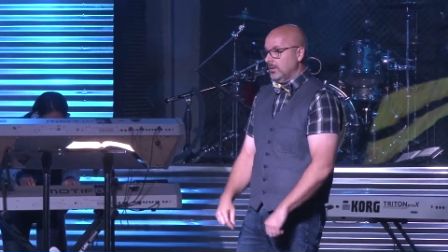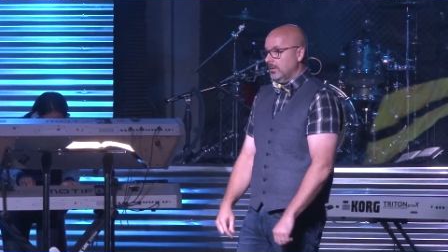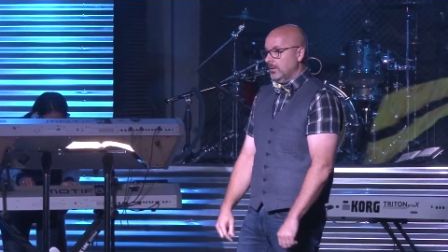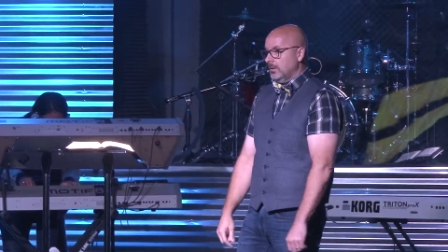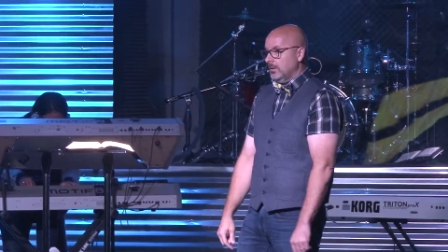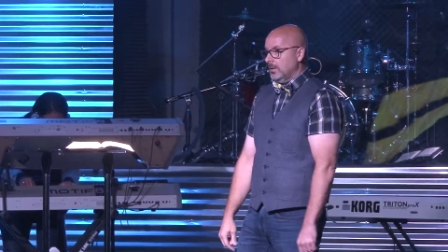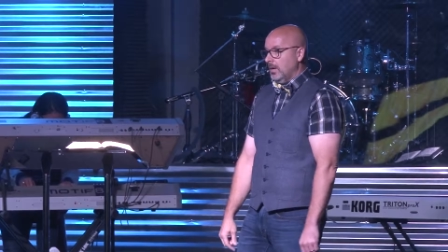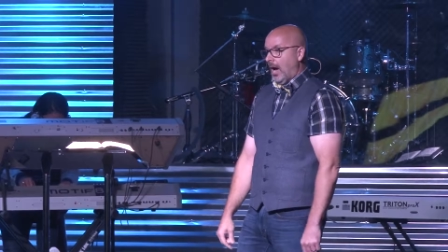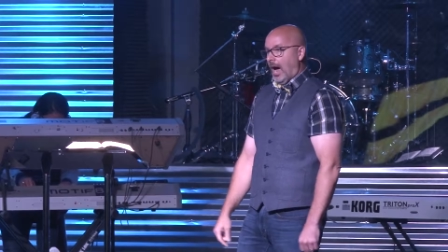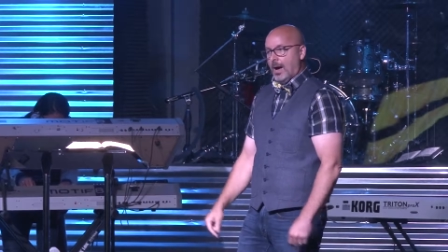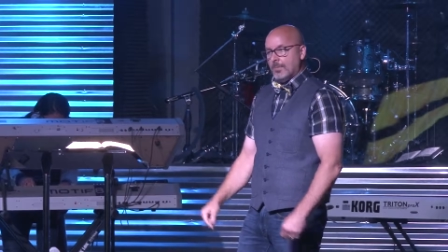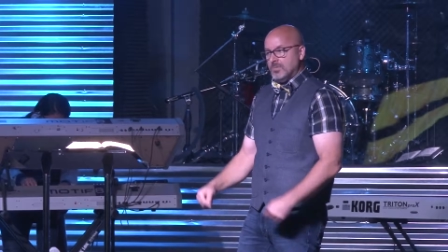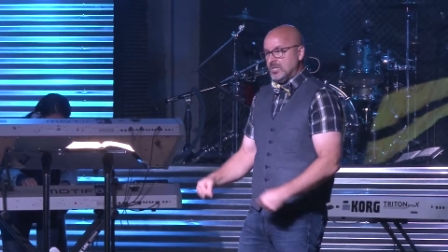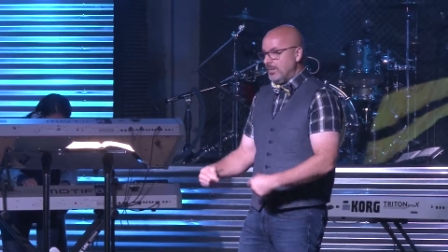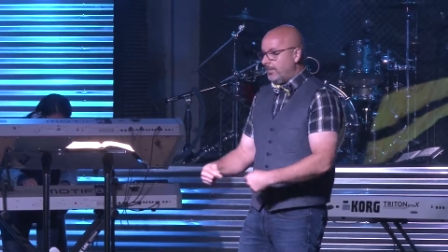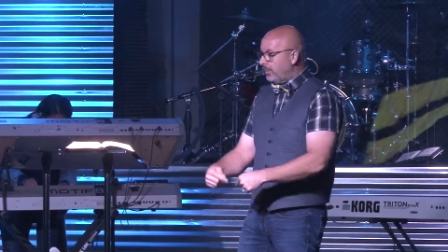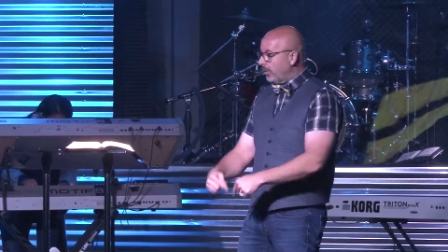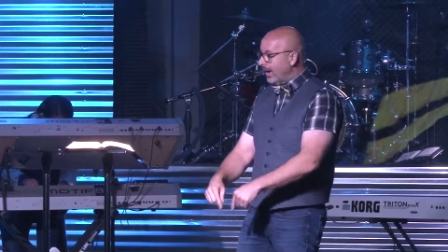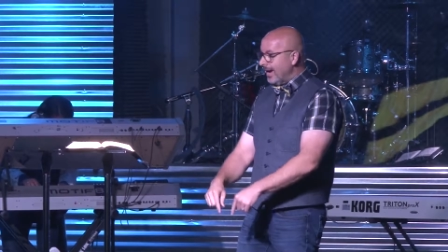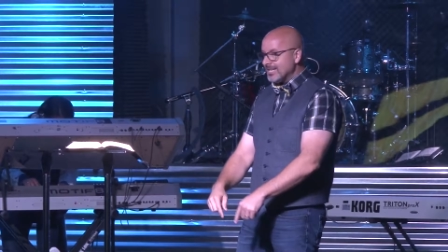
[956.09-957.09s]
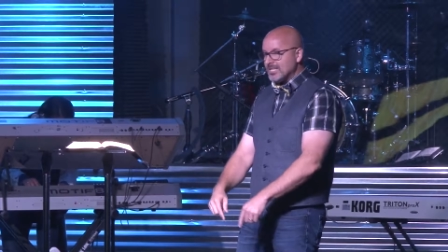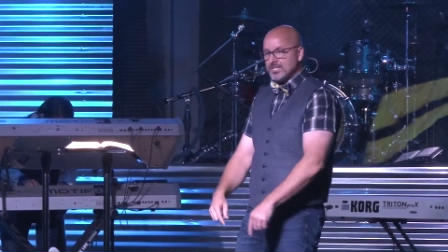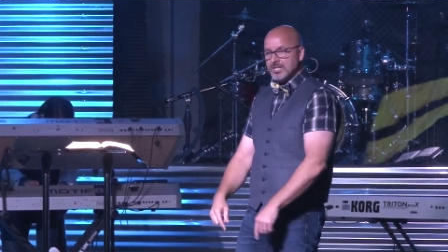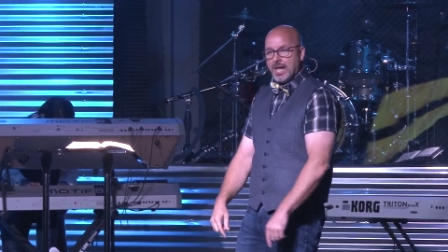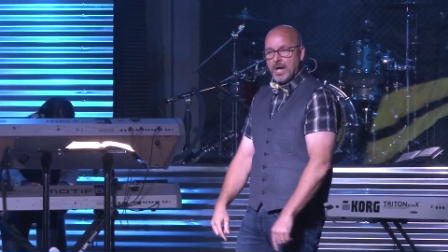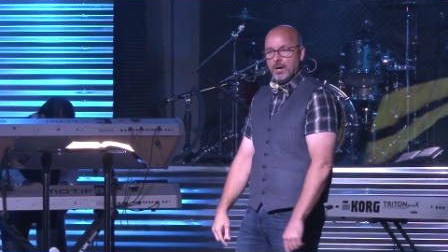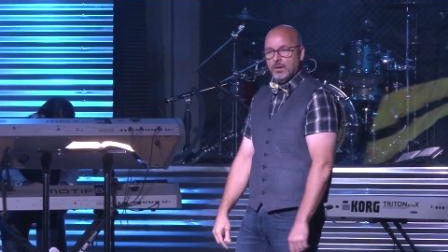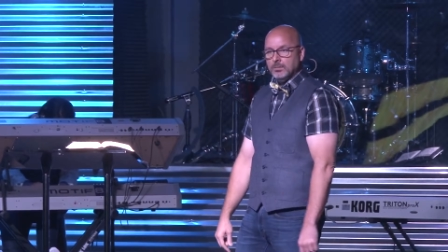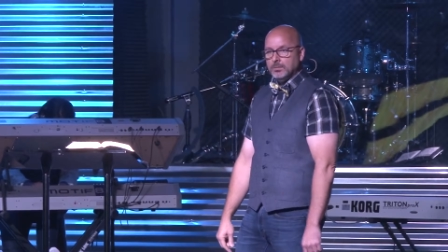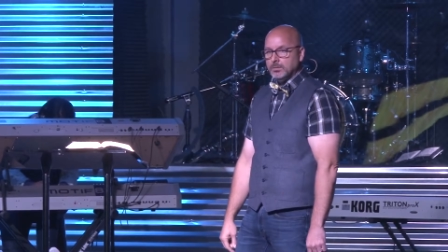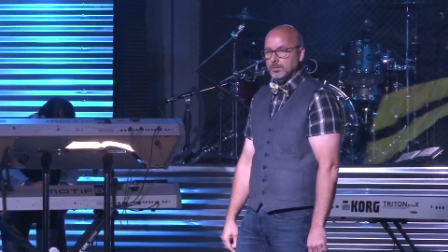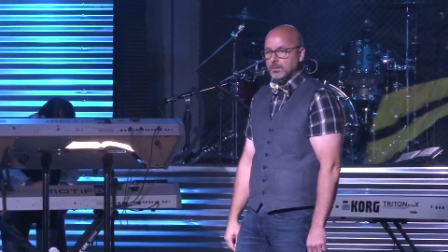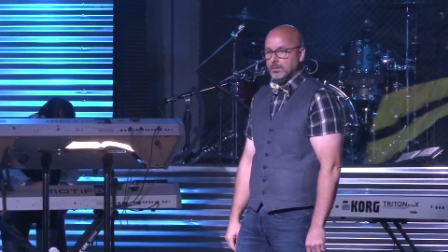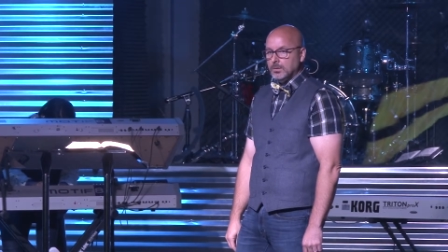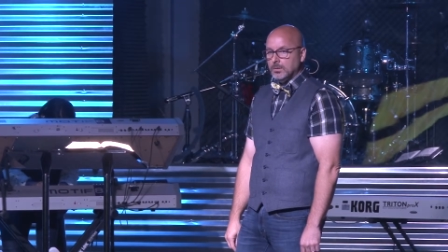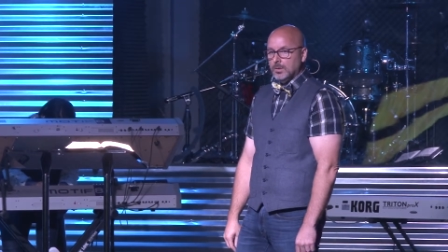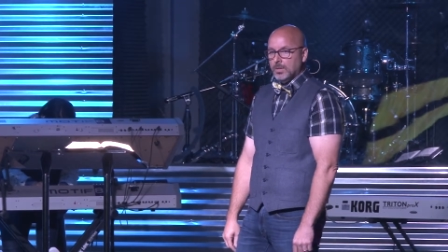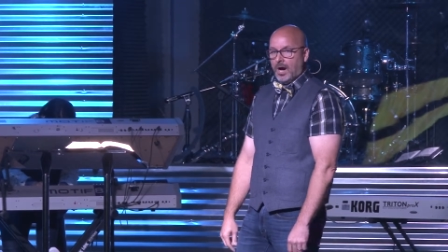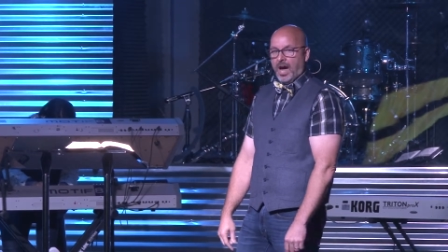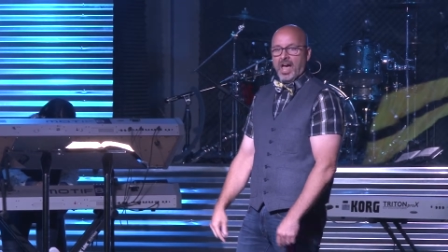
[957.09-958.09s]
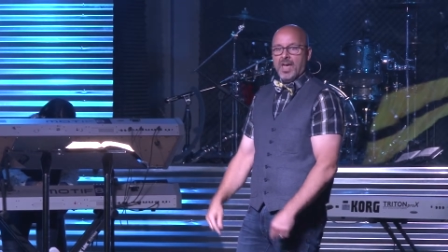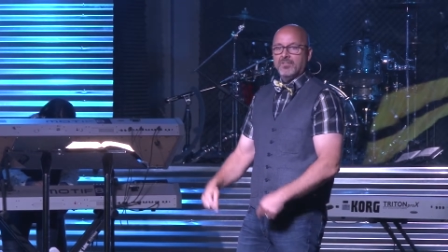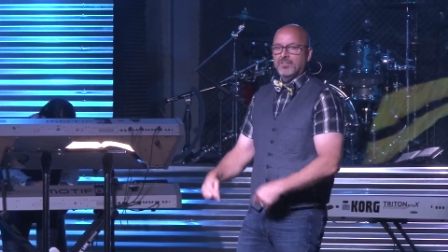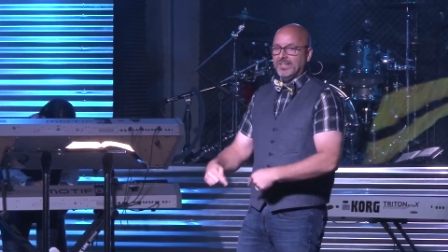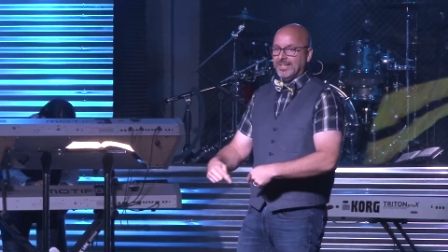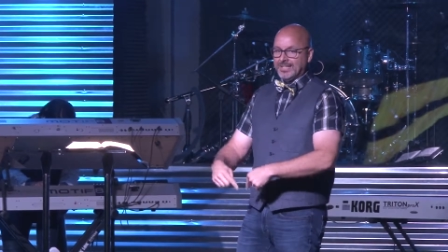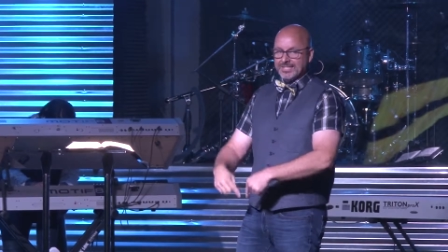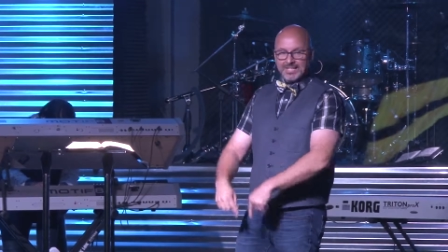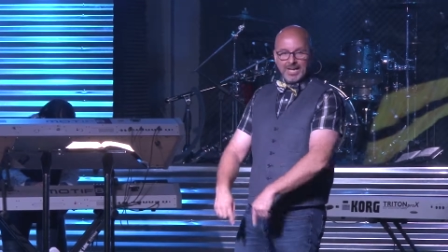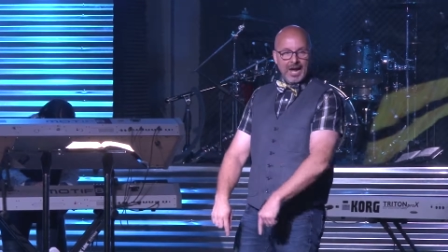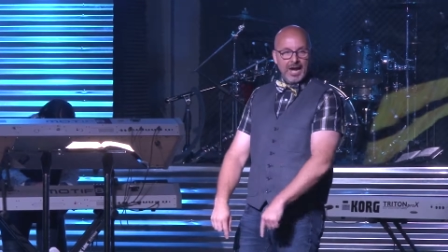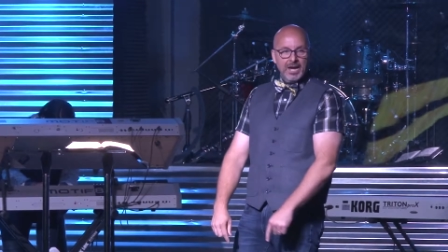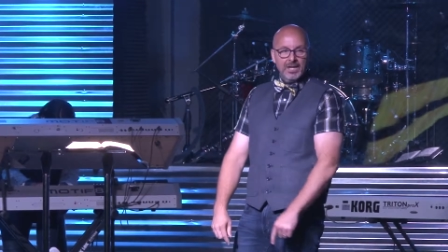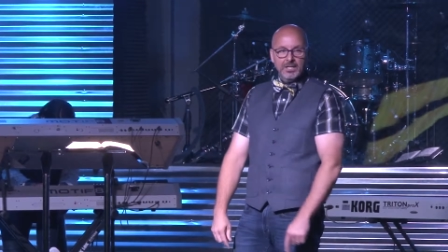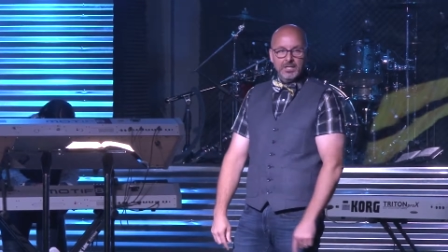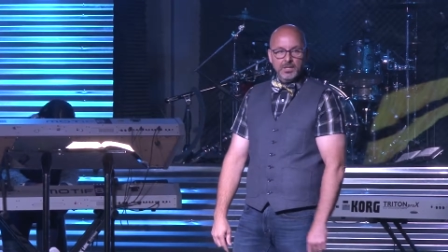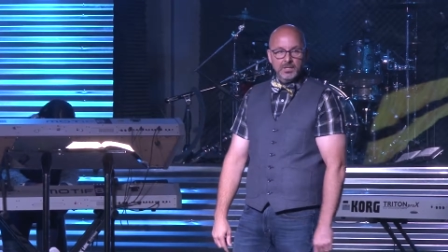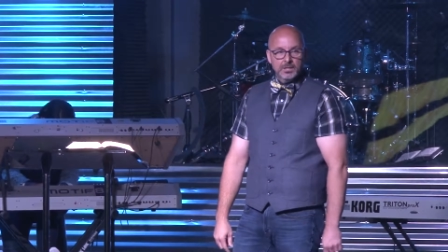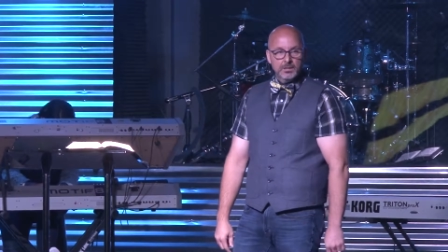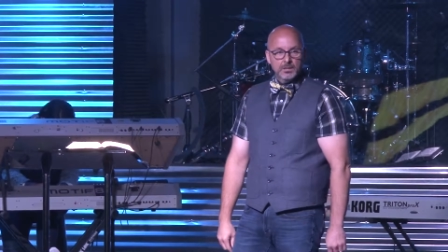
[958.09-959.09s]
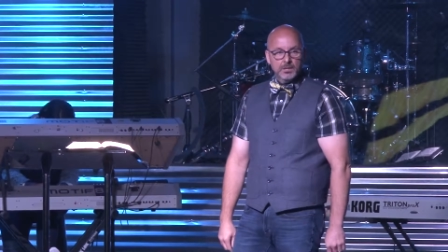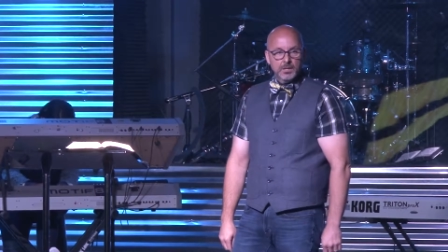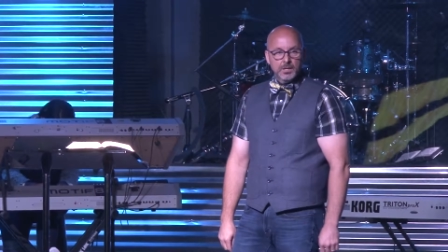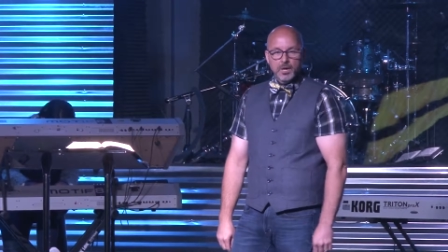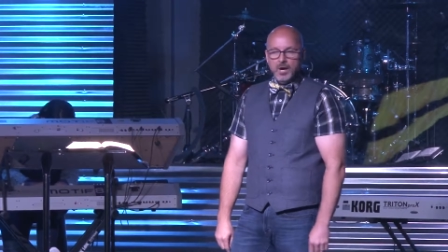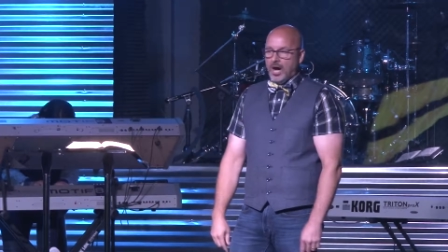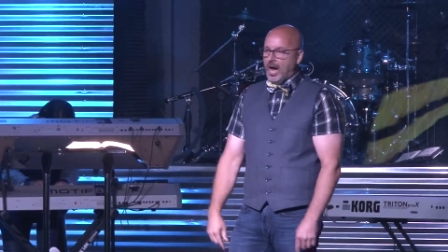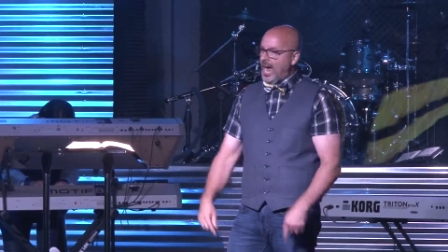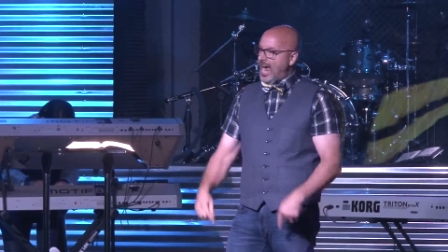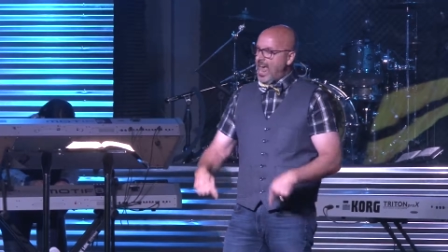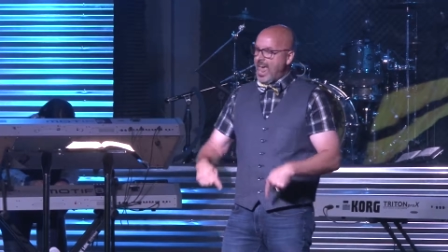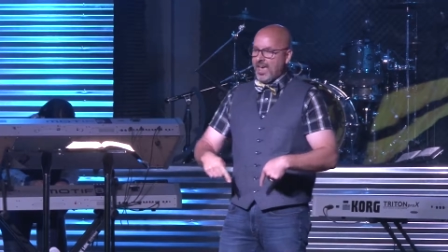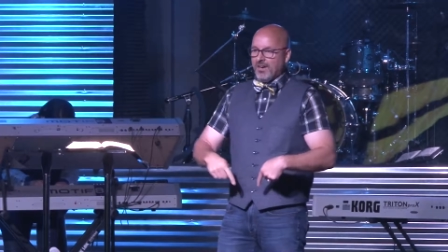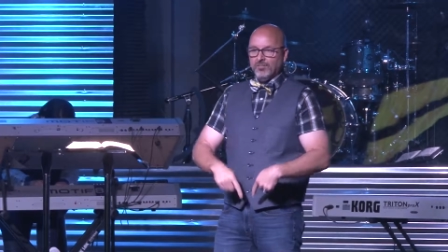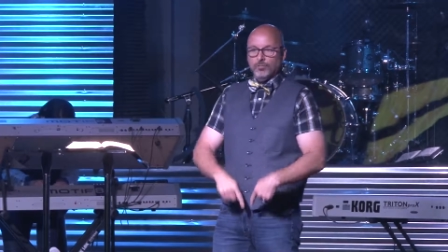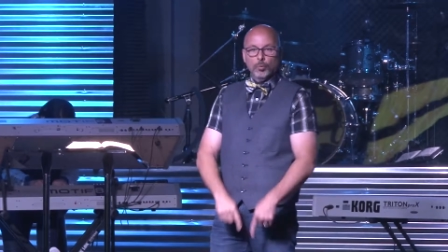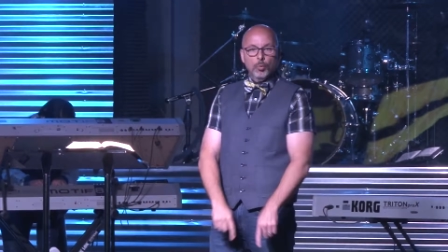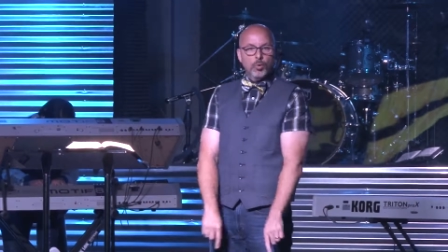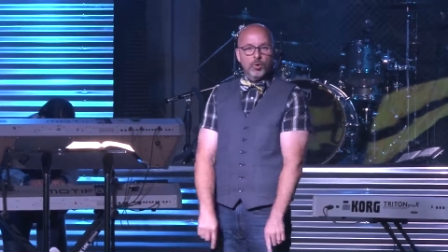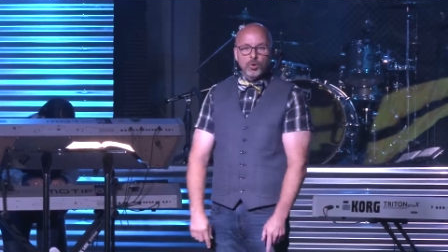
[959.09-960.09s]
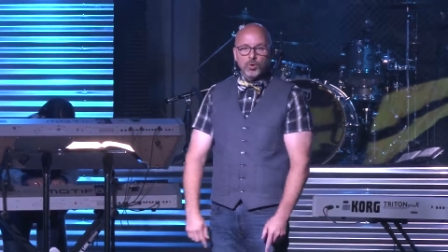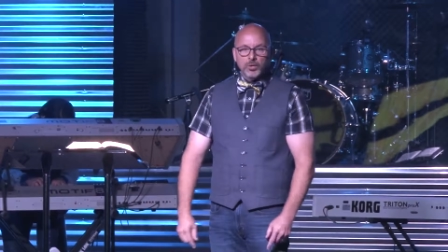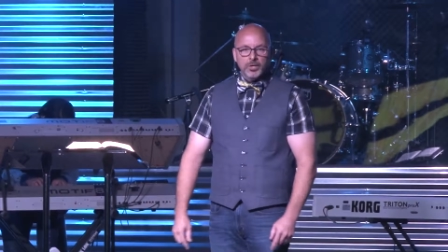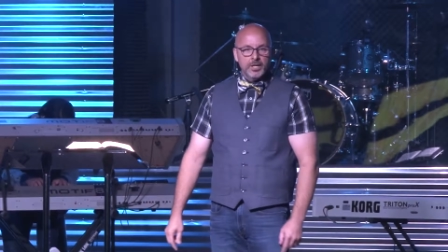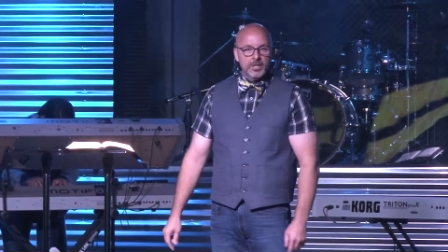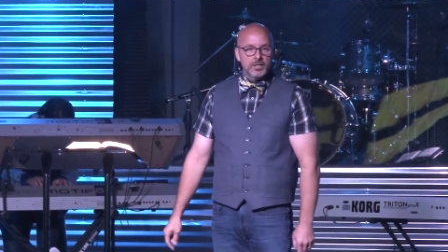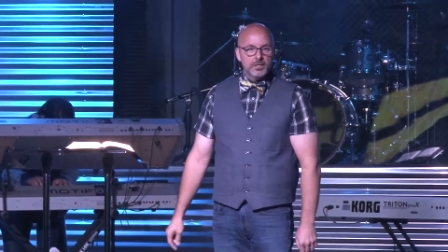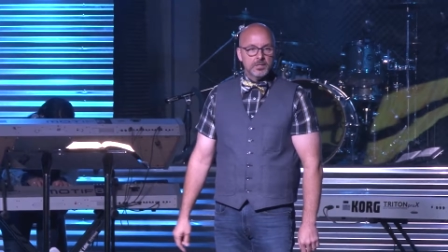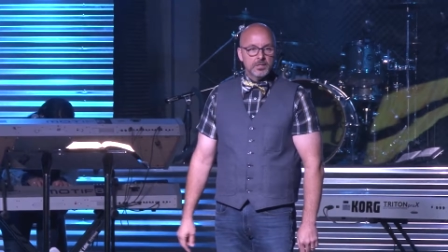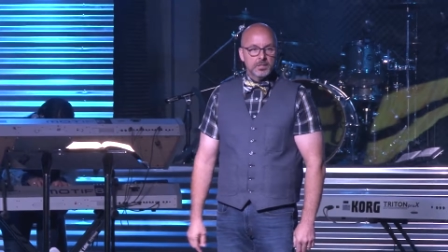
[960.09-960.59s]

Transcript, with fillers: I'm depressed now. I have anxiety. I have worry.